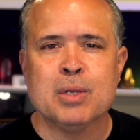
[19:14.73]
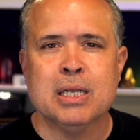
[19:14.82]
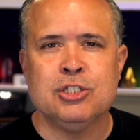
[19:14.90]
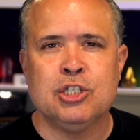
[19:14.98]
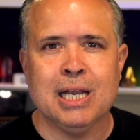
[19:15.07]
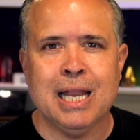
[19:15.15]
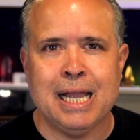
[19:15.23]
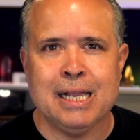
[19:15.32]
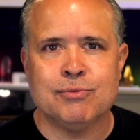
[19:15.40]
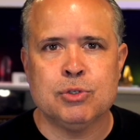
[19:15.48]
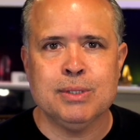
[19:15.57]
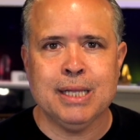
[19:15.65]
July
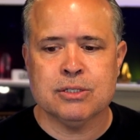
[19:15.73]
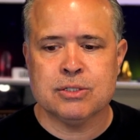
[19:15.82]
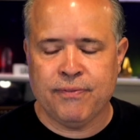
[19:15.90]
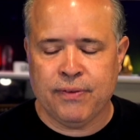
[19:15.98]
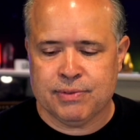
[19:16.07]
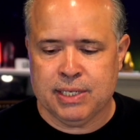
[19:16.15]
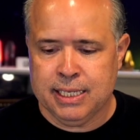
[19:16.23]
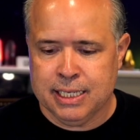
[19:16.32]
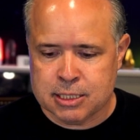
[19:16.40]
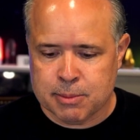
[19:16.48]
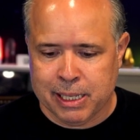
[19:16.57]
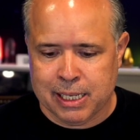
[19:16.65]
of 2015,
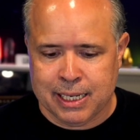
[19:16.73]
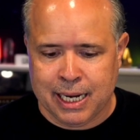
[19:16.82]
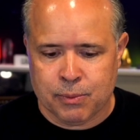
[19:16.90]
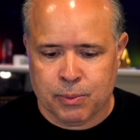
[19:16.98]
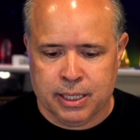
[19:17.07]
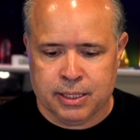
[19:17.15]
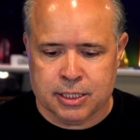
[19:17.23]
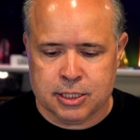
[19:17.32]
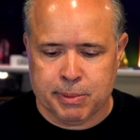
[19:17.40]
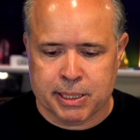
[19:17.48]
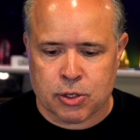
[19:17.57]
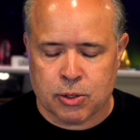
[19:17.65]
Isabella and I were in the
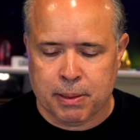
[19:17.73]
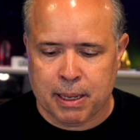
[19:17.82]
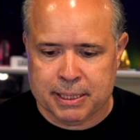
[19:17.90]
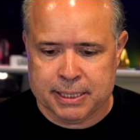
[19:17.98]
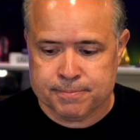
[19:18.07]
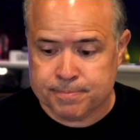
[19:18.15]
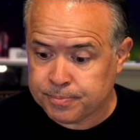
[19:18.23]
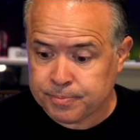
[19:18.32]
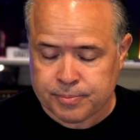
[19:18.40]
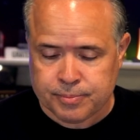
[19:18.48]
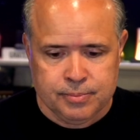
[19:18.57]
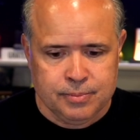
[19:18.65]
Dominican Republic,
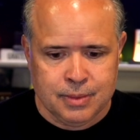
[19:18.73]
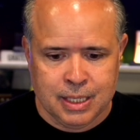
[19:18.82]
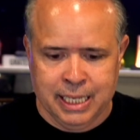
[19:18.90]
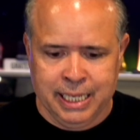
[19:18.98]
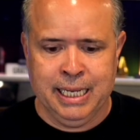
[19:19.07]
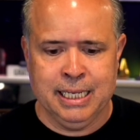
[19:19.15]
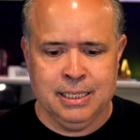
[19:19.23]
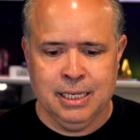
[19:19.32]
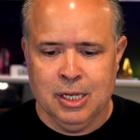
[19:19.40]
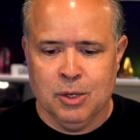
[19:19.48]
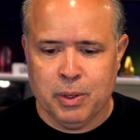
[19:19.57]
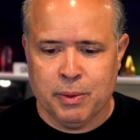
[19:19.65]
and
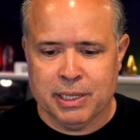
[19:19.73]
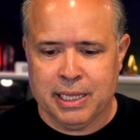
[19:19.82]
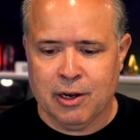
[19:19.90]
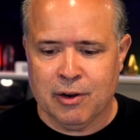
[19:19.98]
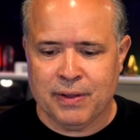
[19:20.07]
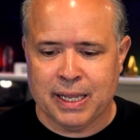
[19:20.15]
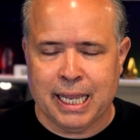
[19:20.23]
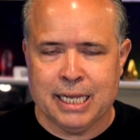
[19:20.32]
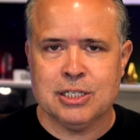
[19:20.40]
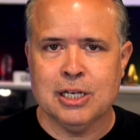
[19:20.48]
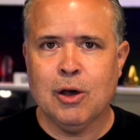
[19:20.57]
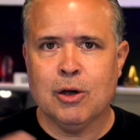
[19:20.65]
we were there on
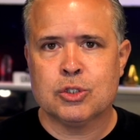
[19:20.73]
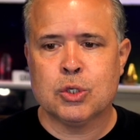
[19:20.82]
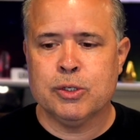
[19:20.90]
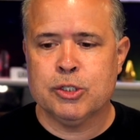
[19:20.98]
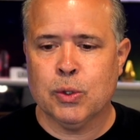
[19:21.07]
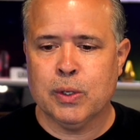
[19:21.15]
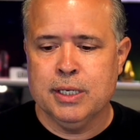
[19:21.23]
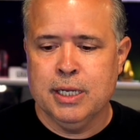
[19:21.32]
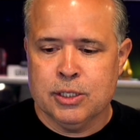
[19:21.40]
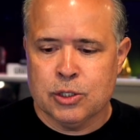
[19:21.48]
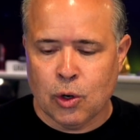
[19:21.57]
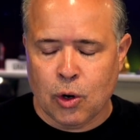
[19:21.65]
vacation. Long story short,
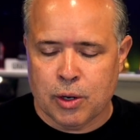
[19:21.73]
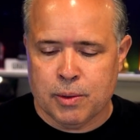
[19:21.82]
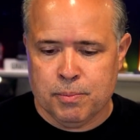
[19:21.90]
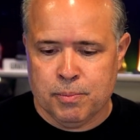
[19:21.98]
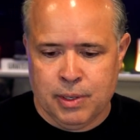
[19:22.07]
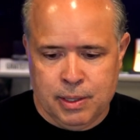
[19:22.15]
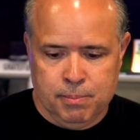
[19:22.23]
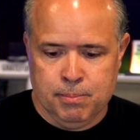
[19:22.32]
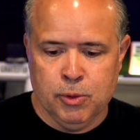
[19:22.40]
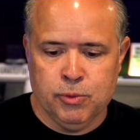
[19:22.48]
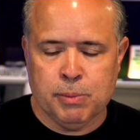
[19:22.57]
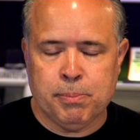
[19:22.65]
the Lord
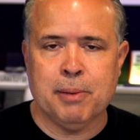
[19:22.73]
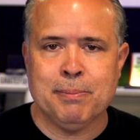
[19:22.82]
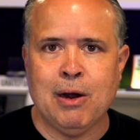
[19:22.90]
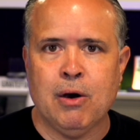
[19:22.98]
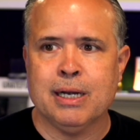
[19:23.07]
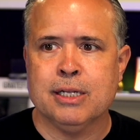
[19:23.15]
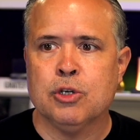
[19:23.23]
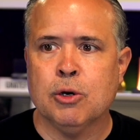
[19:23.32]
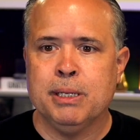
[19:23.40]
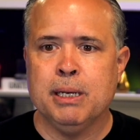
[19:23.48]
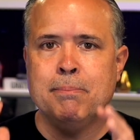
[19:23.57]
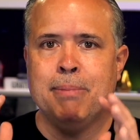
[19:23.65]
moved upon my heart and told
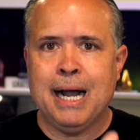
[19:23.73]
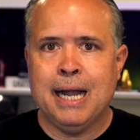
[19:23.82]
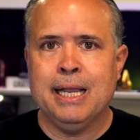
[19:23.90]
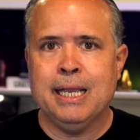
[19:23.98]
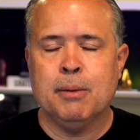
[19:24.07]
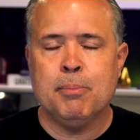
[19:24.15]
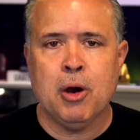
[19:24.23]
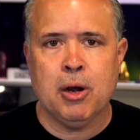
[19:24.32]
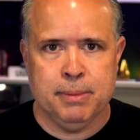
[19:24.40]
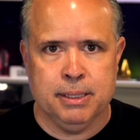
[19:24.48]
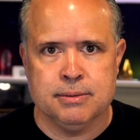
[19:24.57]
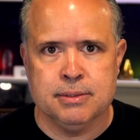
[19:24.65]
me to buy an
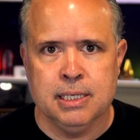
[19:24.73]
apartment